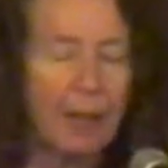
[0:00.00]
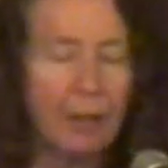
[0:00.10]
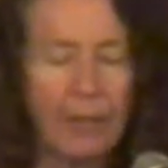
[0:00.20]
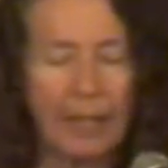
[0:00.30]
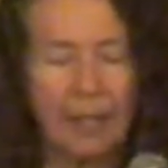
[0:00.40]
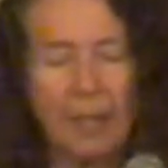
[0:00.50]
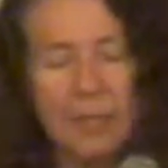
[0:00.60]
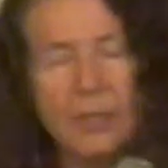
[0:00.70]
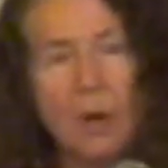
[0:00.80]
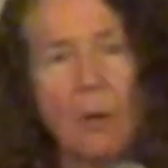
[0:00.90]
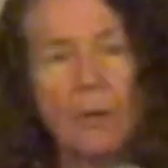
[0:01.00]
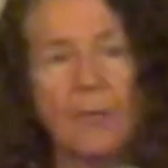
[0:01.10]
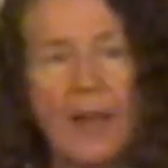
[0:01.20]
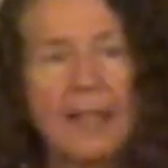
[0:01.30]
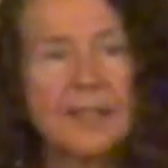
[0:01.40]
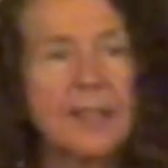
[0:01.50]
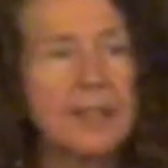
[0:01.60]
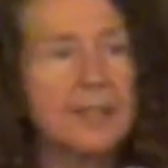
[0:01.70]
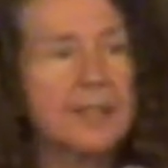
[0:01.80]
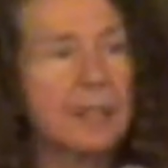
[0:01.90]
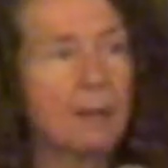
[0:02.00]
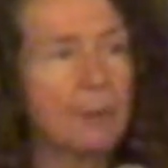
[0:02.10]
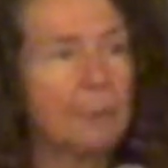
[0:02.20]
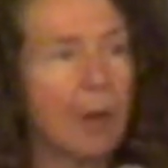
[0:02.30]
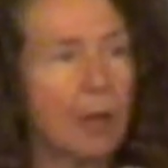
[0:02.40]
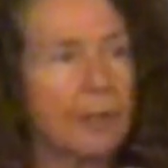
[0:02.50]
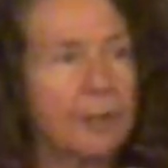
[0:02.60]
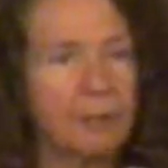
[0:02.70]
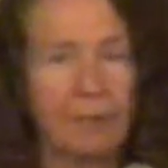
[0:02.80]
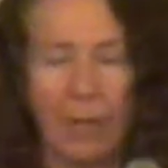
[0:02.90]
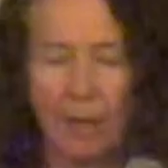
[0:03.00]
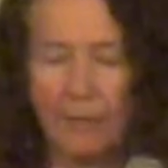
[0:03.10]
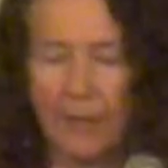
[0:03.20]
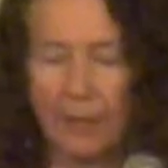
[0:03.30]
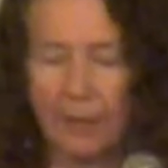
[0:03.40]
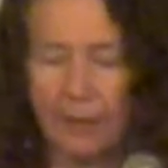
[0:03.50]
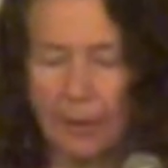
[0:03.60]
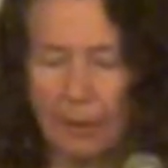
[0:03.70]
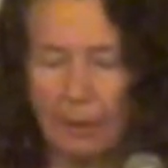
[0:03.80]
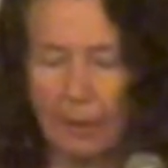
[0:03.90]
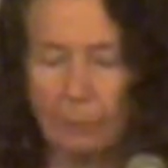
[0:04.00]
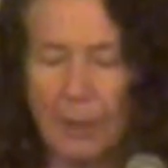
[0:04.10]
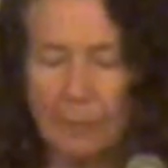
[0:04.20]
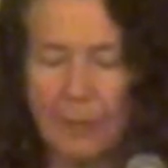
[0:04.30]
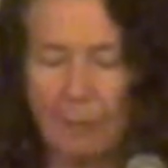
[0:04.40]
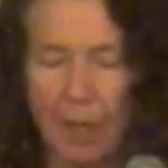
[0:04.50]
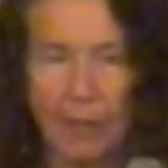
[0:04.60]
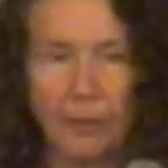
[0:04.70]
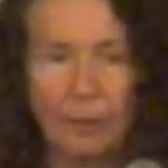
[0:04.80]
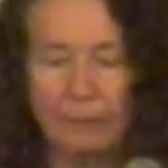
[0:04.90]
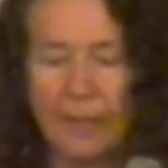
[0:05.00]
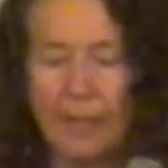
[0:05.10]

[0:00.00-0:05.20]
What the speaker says: Okay, so that's the discover part of the REAPS model.